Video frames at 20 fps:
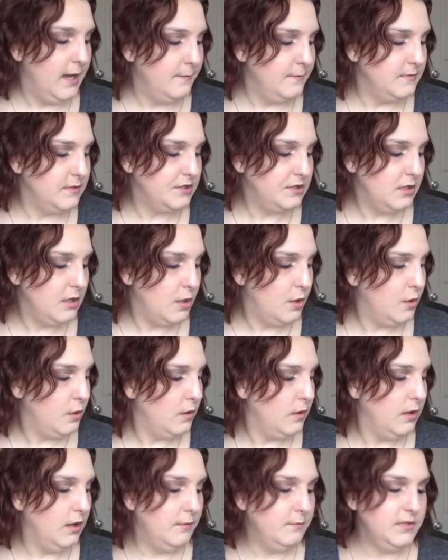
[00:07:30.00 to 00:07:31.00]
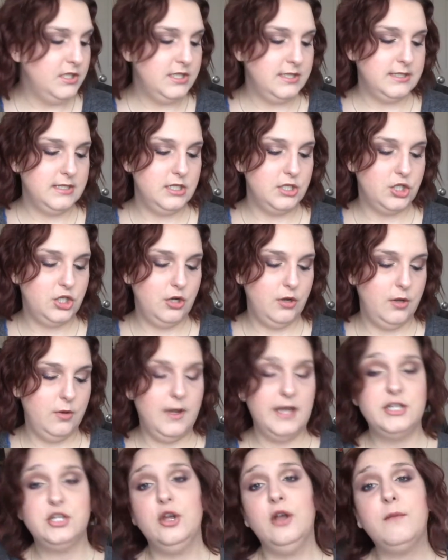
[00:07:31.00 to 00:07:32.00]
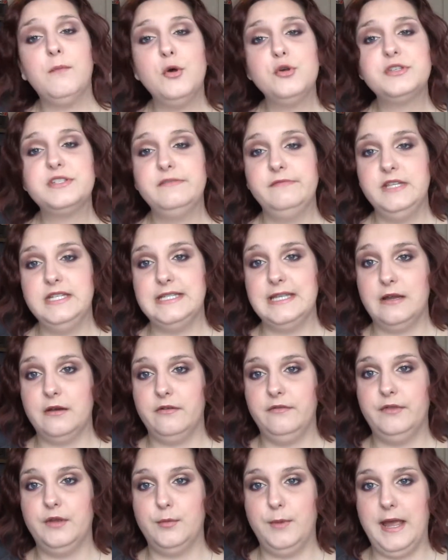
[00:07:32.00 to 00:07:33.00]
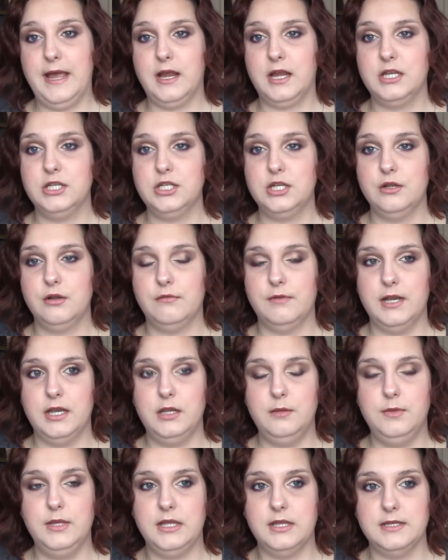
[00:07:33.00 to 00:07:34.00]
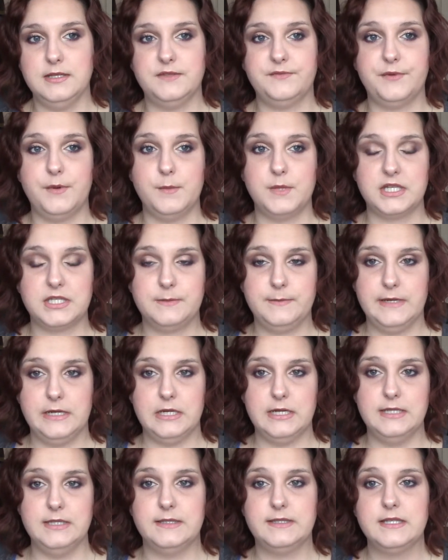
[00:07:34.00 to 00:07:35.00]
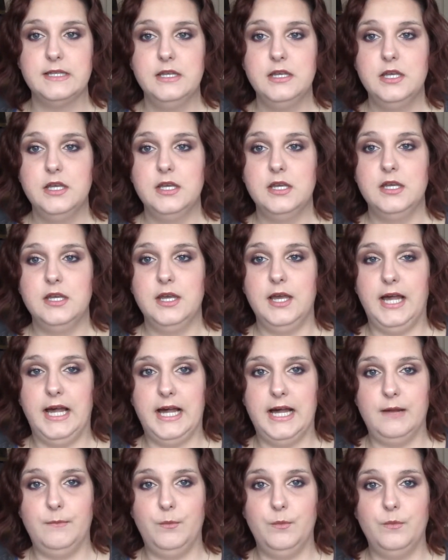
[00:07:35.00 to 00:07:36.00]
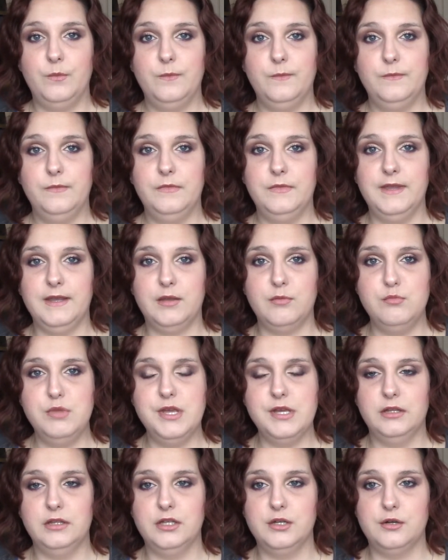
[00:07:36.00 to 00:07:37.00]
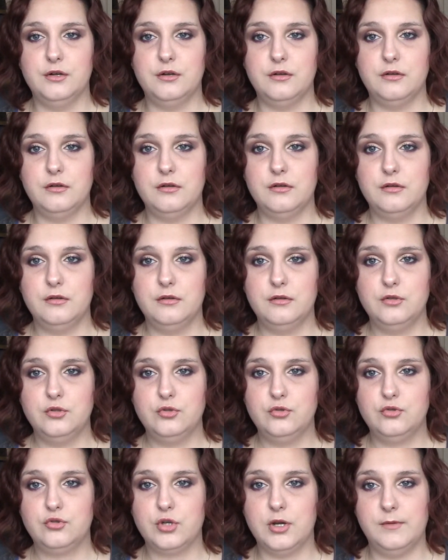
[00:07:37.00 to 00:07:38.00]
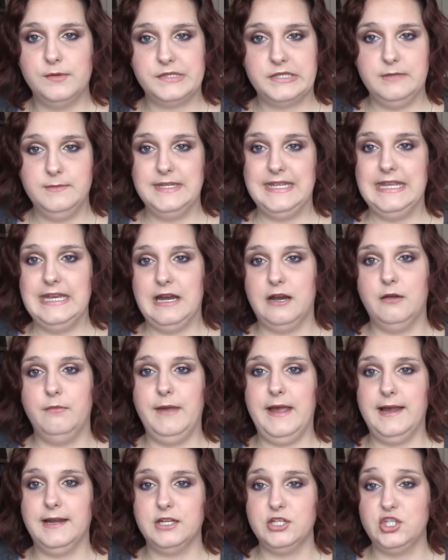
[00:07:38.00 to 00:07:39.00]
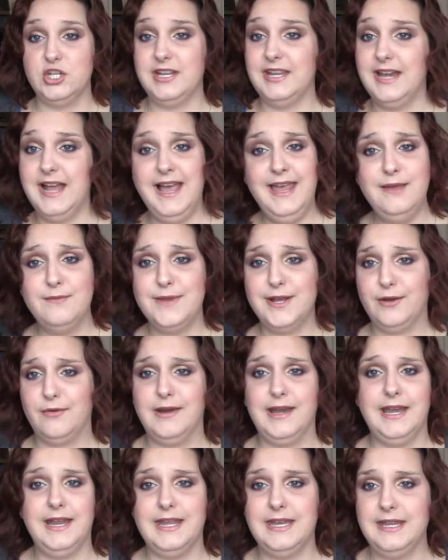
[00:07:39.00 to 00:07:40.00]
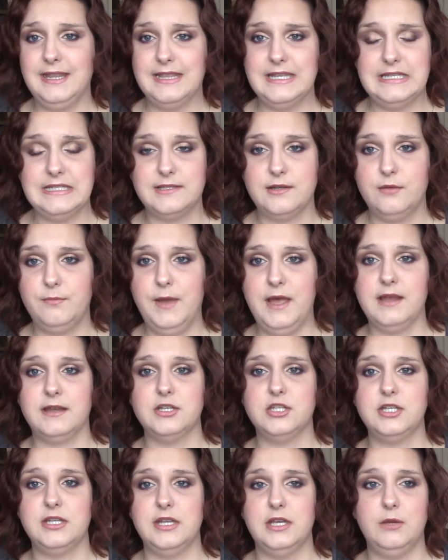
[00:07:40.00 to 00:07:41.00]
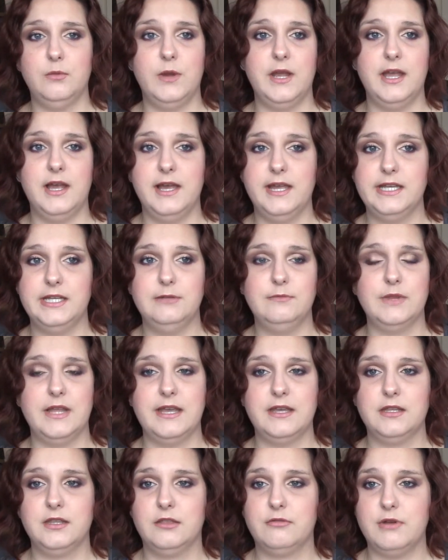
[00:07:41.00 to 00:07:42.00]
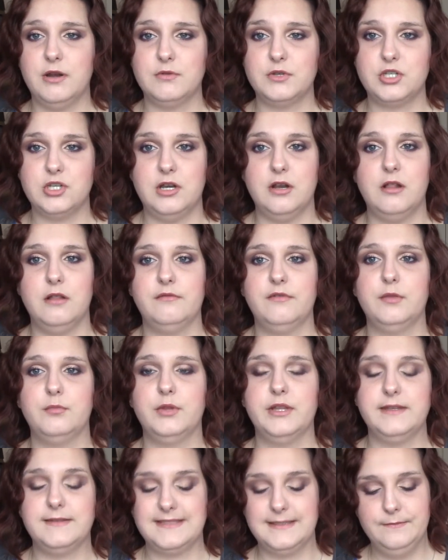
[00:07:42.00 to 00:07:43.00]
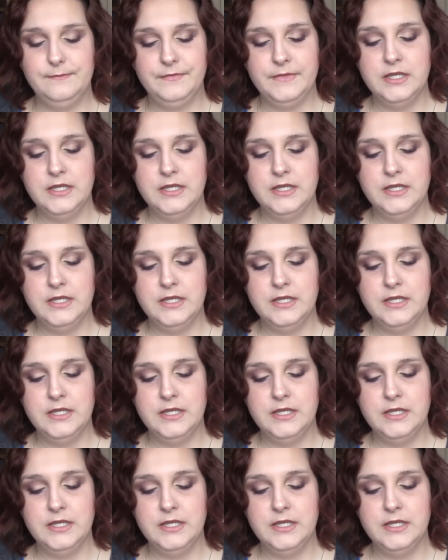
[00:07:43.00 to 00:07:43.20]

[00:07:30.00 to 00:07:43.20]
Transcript: So I'm just going to show you, I took most of these out of their packaging already because from experience, they can be a little troublesome to get out of packaging, and I am not great at getting things out of packaging anyway. I end up like throwing shit all over the place.